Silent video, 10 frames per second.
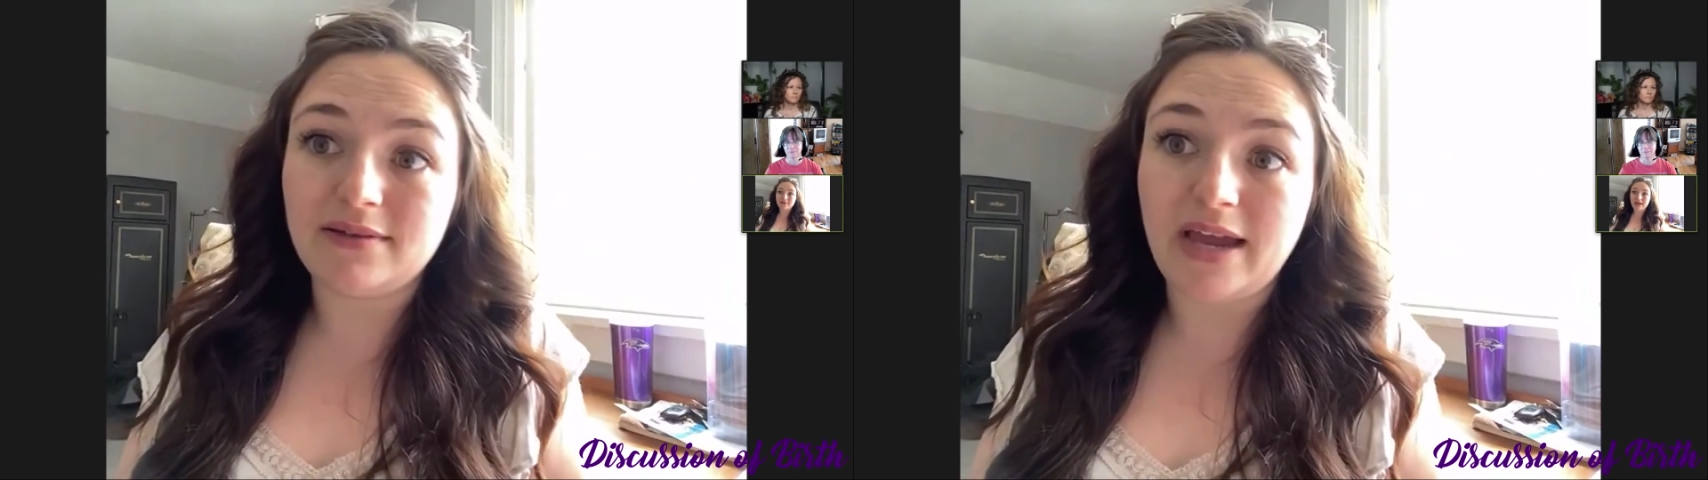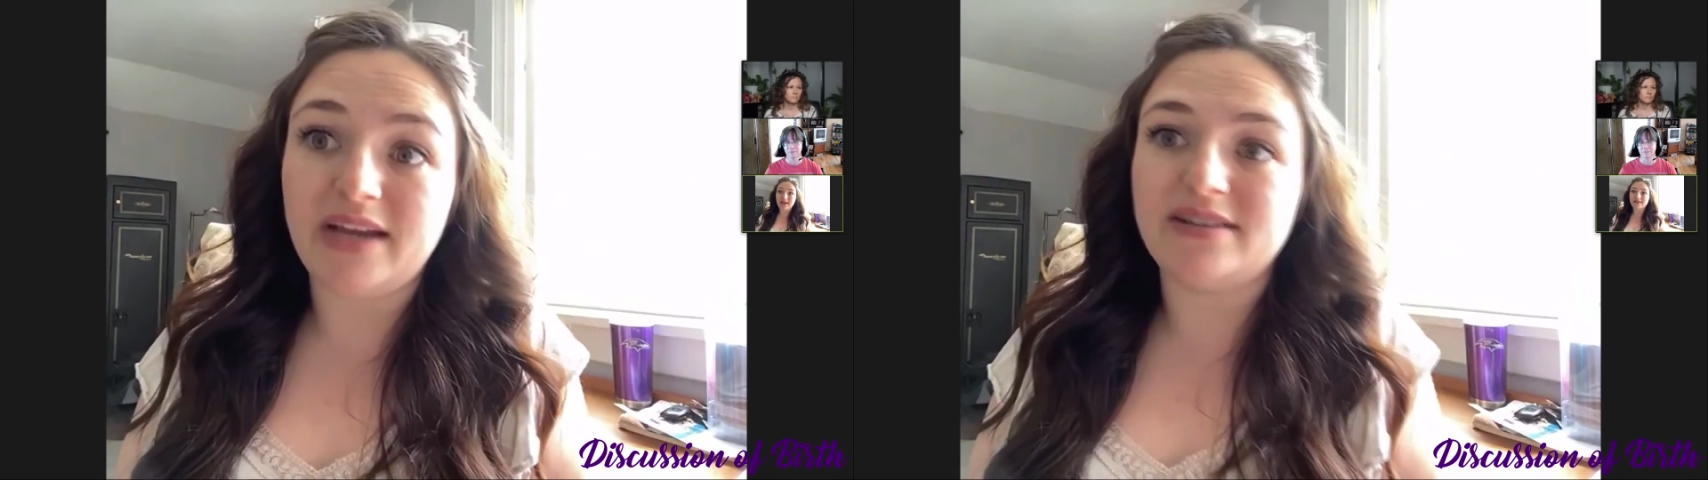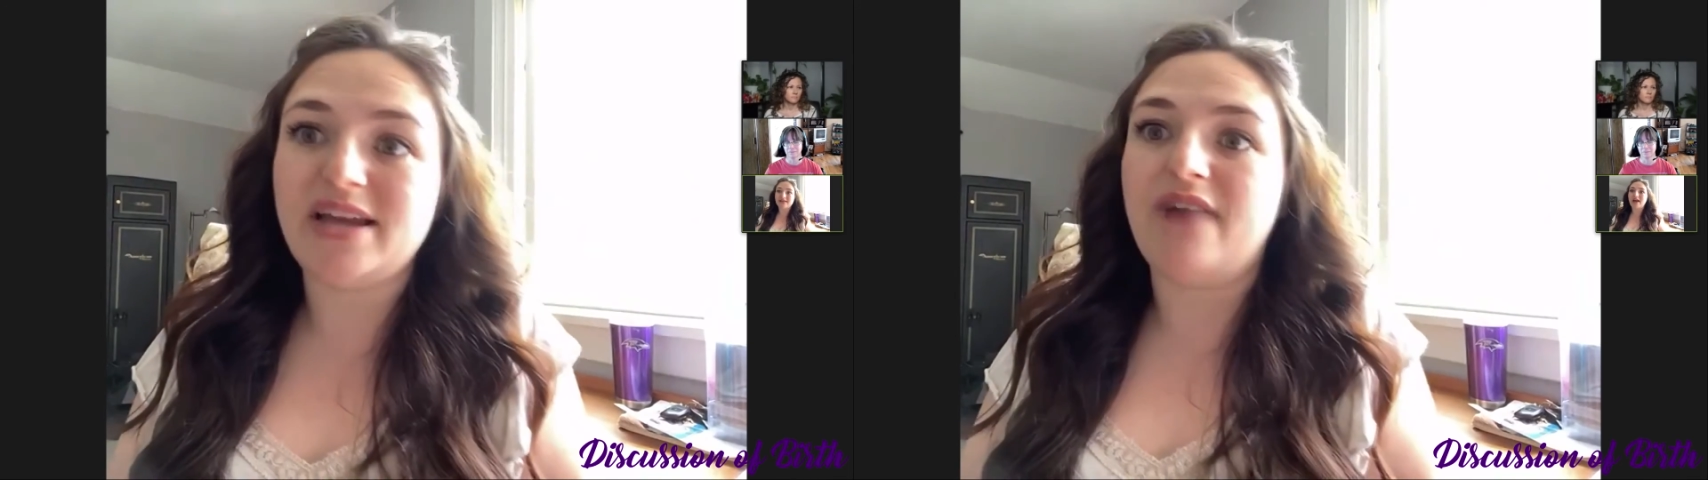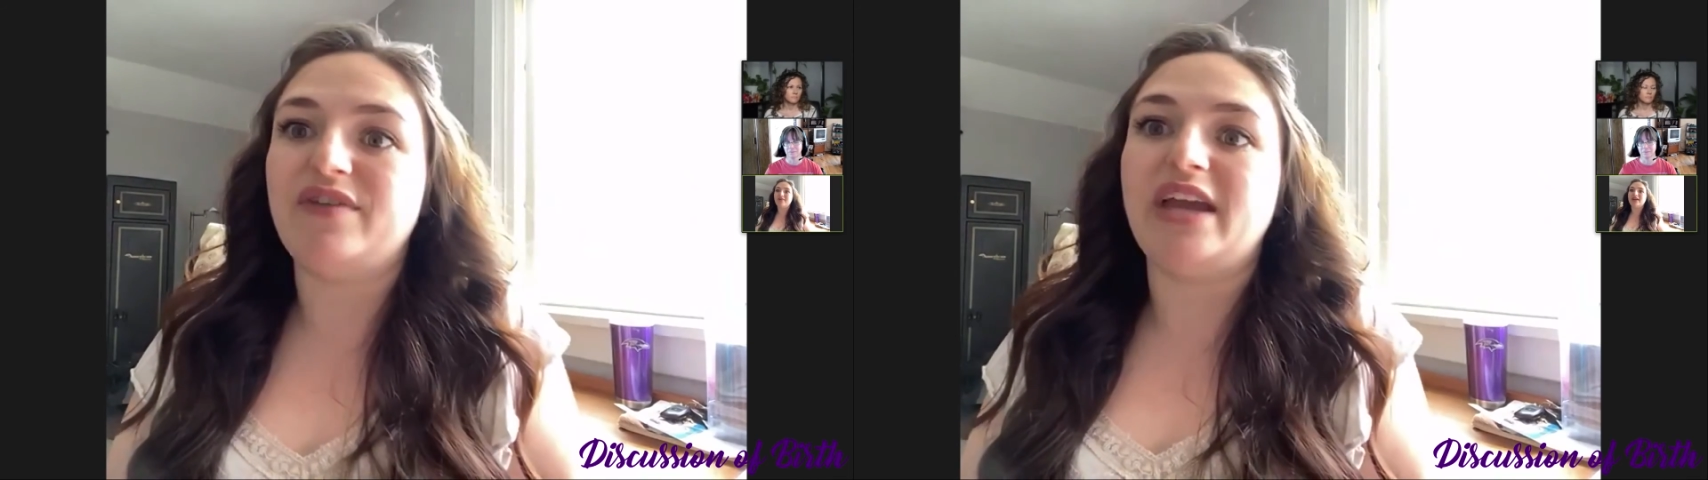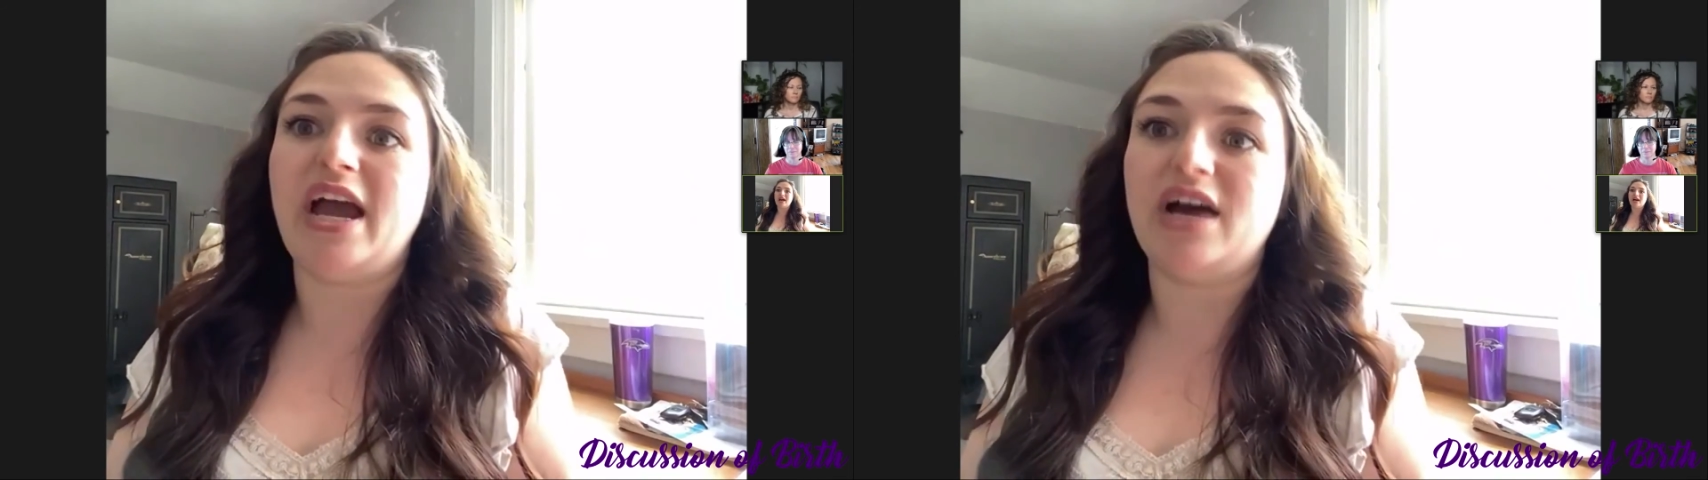and
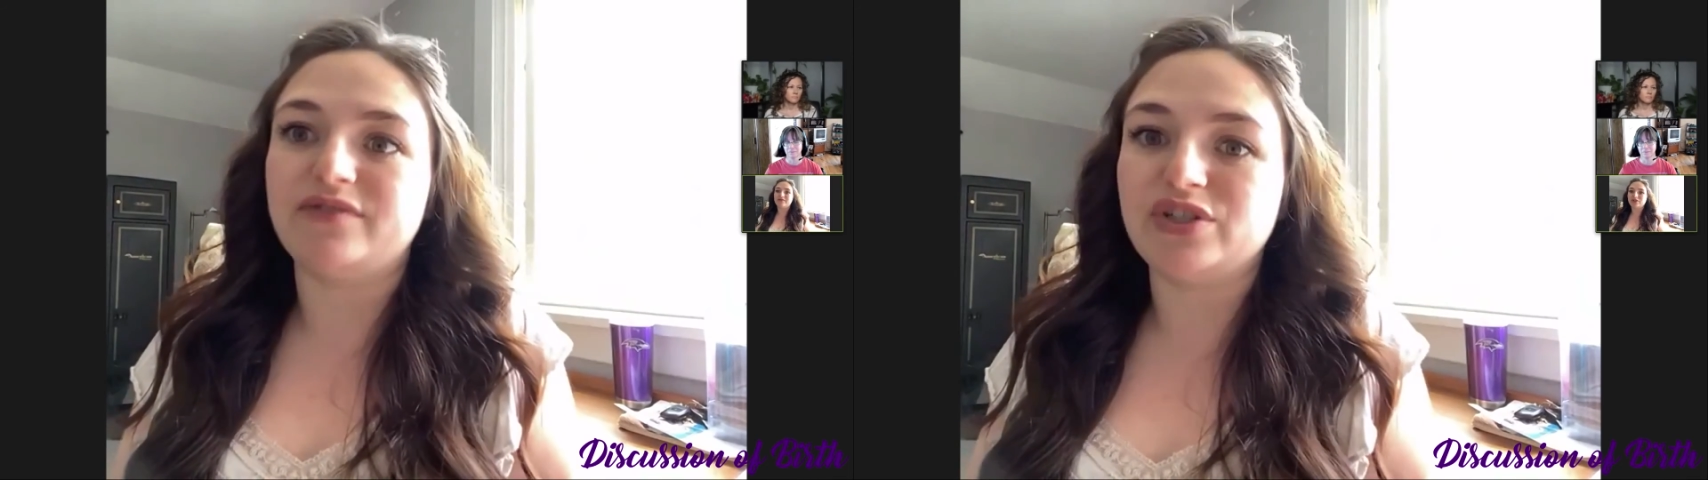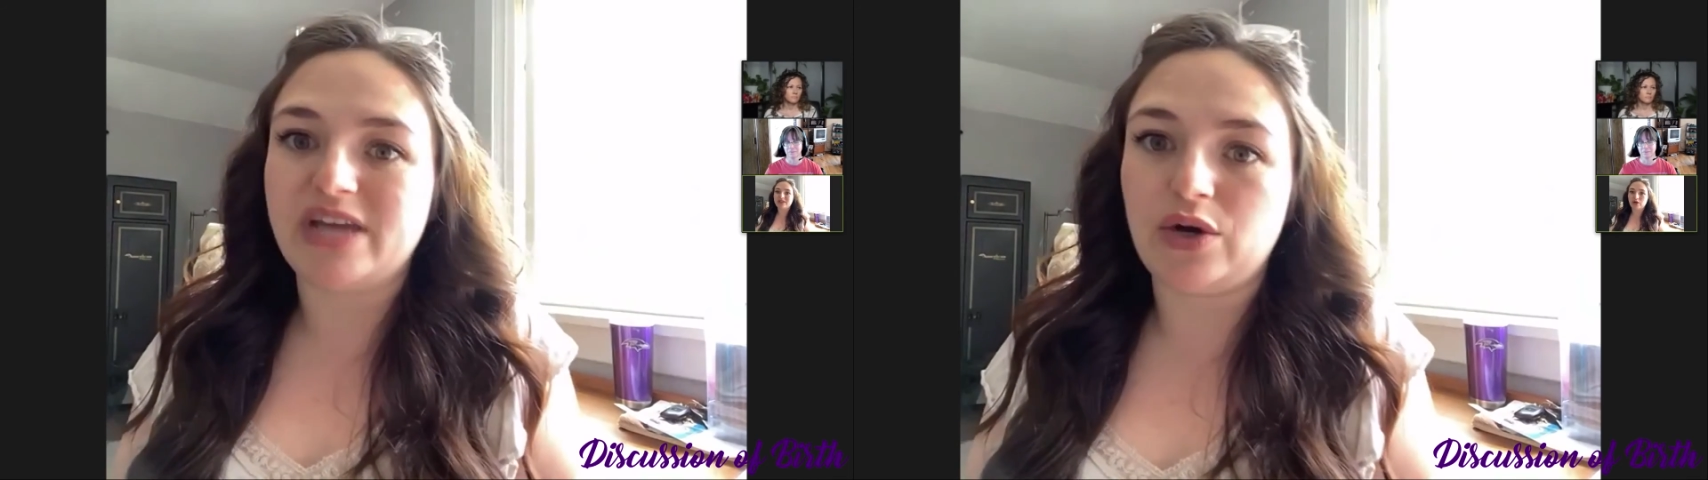having adverse